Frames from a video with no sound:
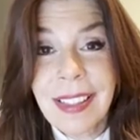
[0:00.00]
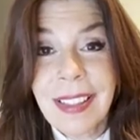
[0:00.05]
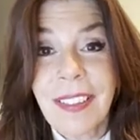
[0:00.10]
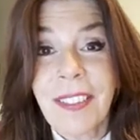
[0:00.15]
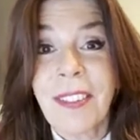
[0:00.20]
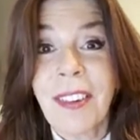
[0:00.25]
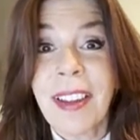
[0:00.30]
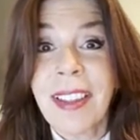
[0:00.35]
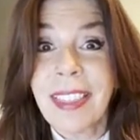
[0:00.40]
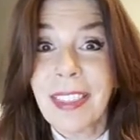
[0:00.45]

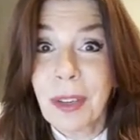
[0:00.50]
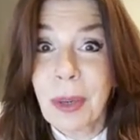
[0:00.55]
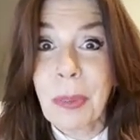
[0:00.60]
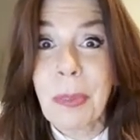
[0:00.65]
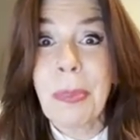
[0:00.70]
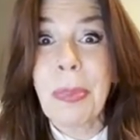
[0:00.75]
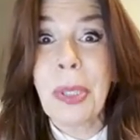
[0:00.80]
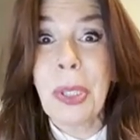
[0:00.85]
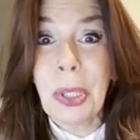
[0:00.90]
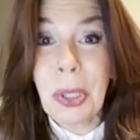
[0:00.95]
Right there,
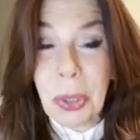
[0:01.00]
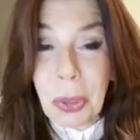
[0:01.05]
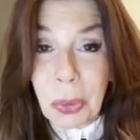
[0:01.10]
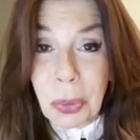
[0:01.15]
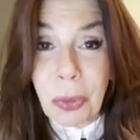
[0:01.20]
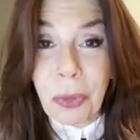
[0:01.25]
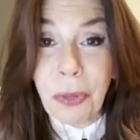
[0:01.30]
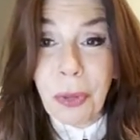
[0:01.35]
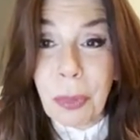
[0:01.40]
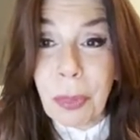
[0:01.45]

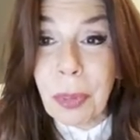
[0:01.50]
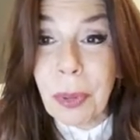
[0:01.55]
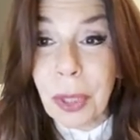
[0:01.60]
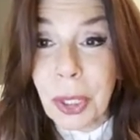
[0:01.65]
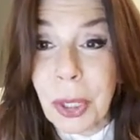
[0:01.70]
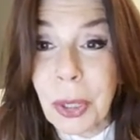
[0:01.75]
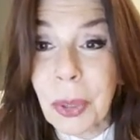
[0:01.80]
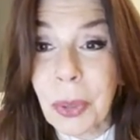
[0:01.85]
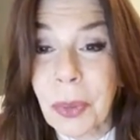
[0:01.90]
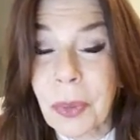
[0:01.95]
beautiful
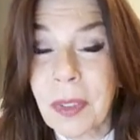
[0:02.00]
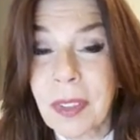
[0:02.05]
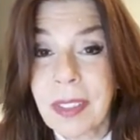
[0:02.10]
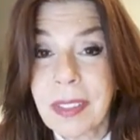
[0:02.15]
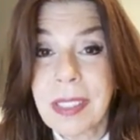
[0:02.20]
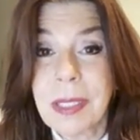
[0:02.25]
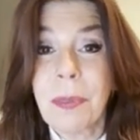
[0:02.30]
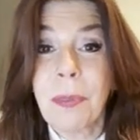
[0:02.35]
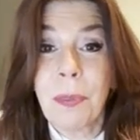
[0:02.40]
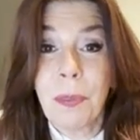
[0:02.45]
blue.
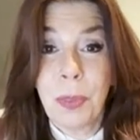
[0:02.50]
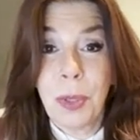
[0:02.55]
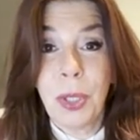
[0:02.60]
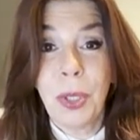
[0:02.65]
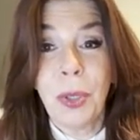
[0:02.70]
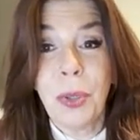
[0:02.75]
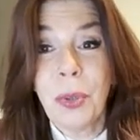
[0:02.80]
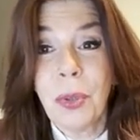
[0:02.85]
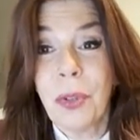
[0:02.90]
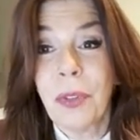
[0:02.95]
It's a
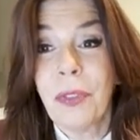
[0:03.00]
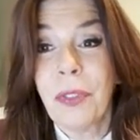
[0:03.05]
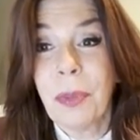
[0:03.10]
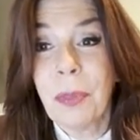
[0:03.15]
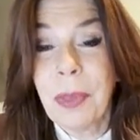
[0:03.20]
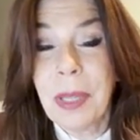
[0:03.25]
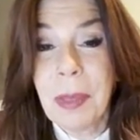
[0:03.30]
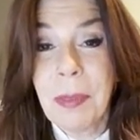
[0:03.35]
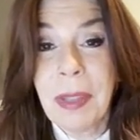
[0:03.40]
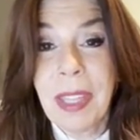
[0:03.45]
beautiful
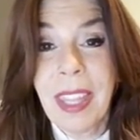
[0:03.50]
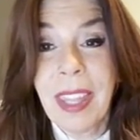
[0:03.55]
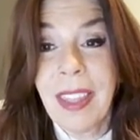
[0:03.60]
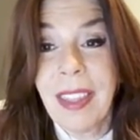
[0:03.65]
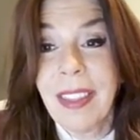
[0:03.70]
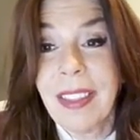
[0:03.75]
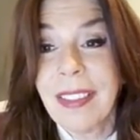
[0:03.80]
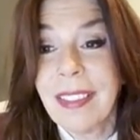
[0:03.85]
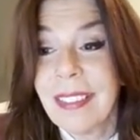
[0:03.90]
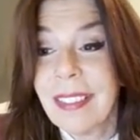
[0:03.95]
baby
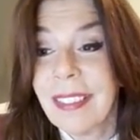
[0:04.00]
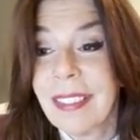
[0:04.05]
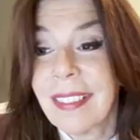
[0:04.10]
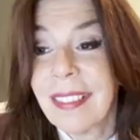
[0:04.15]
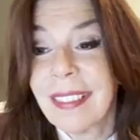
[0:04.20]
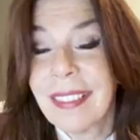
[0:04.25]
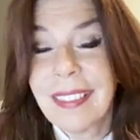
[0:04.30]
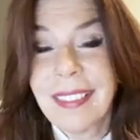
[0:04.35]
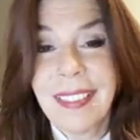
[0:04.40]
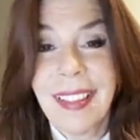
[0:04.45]
kitten.
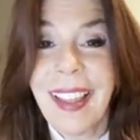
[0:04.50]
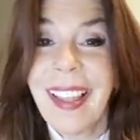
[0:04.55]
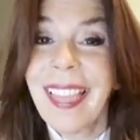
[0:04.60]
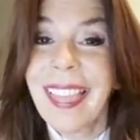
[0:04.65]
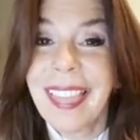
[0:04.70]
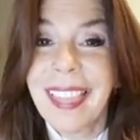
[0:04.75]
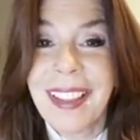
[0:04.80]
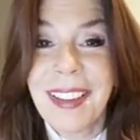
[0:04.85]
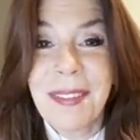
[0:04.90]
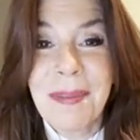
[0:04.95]
I
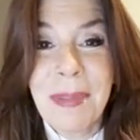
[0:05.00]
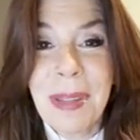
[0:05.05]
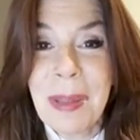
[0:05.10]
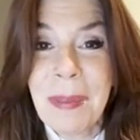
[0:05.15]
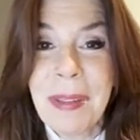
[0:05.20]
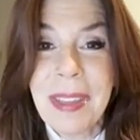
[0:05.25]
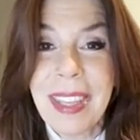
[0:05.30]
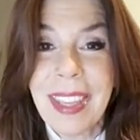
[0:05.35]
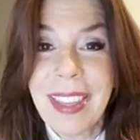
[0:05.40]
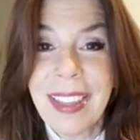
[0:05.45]
love
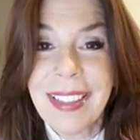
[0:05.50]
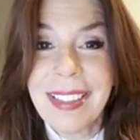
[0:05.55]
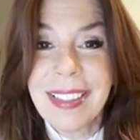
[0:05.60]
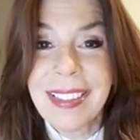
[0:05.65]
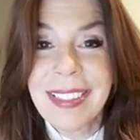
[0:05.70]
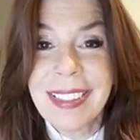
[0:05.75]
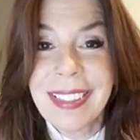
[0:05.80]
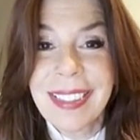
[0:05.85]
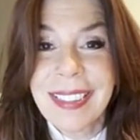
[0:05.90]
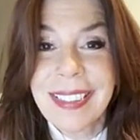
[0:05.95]
baby
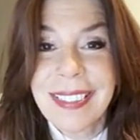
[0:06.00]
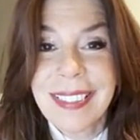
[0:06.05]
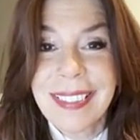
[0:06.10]
kittens.